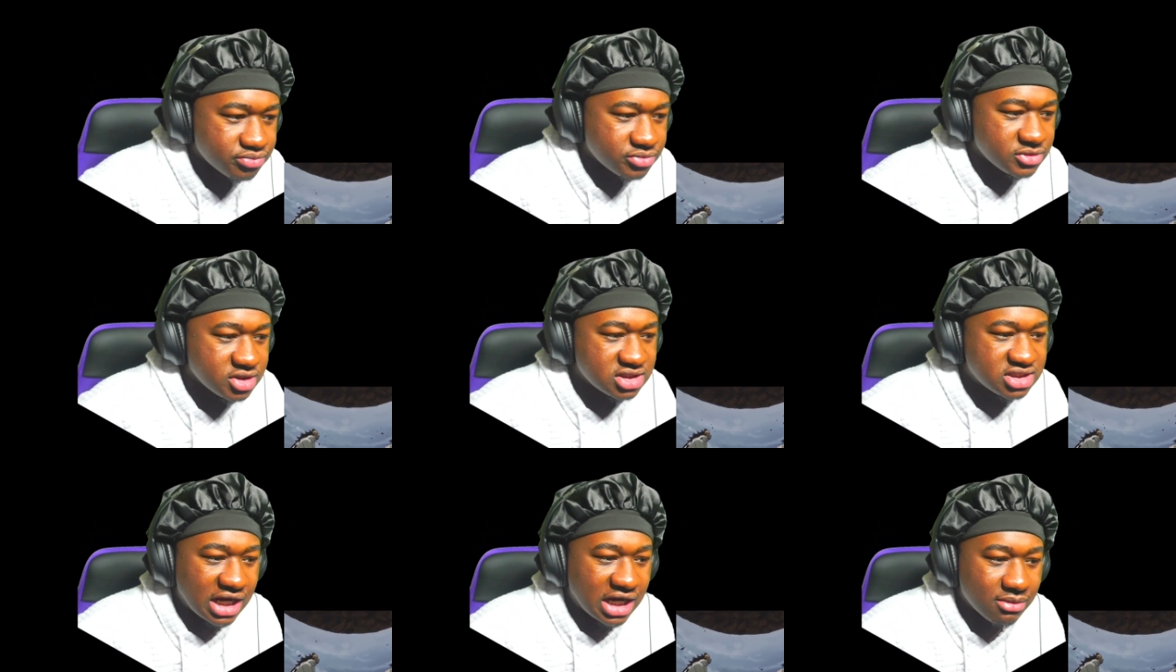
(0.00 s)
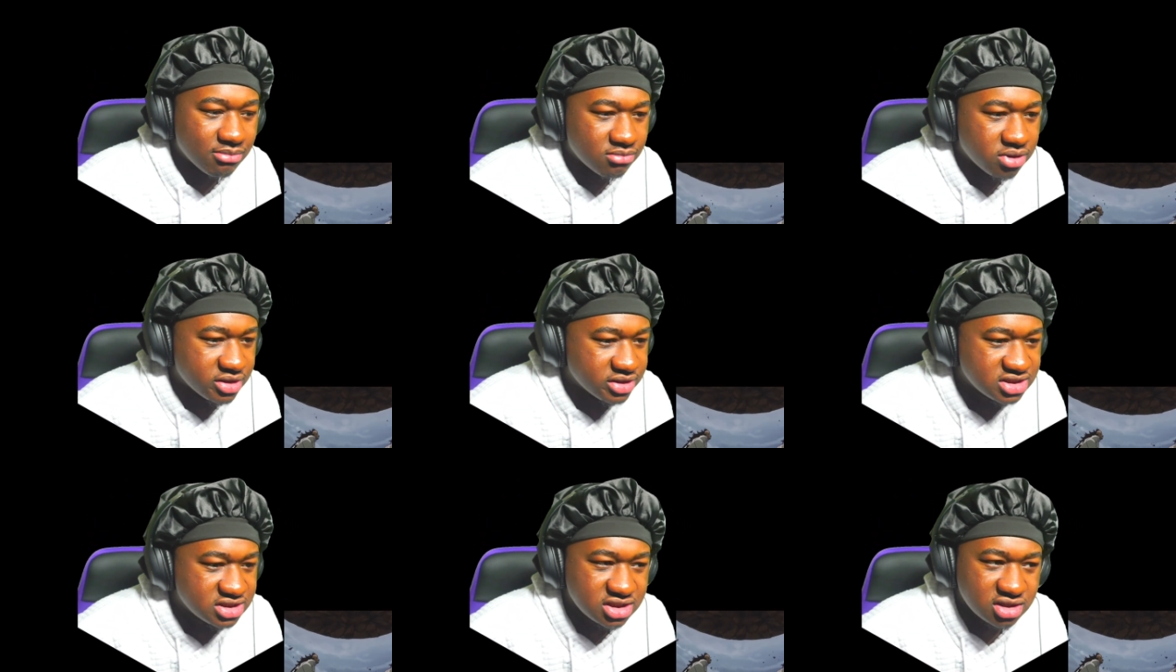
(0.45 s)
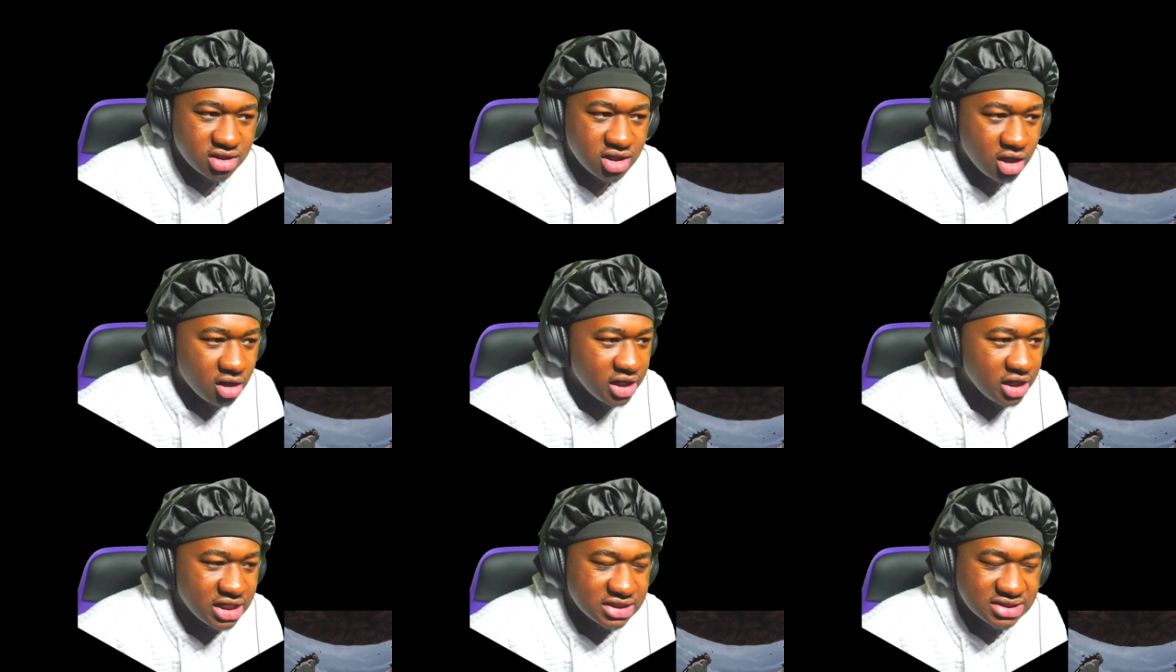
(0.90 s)
Chambers, you
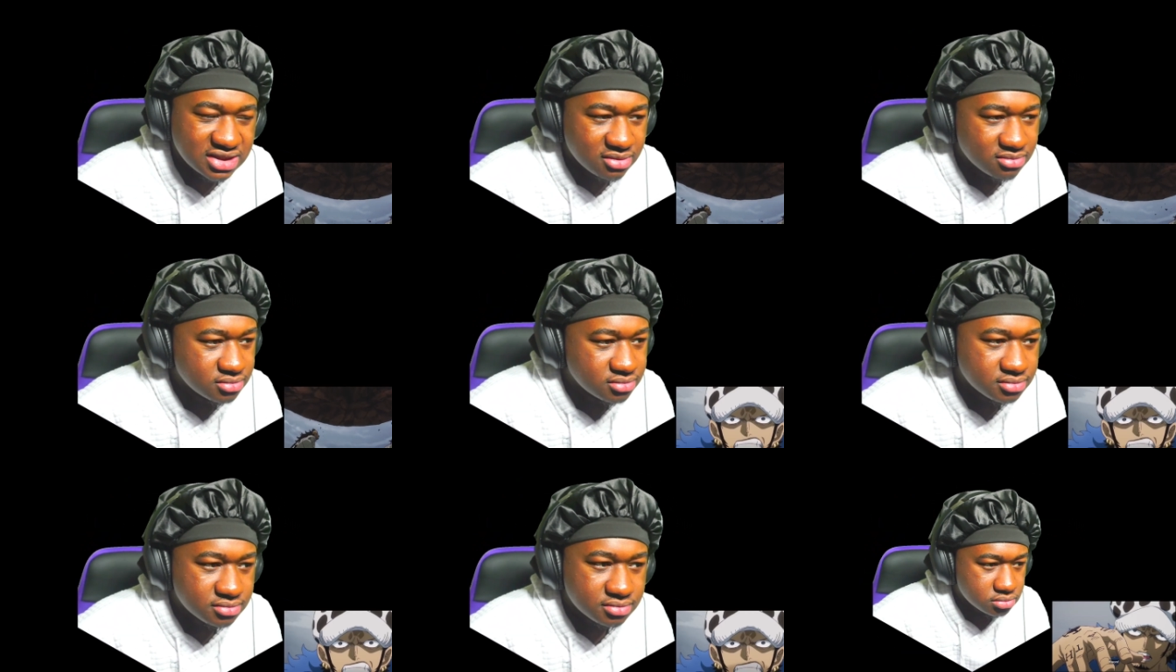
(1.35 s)
know, hit some.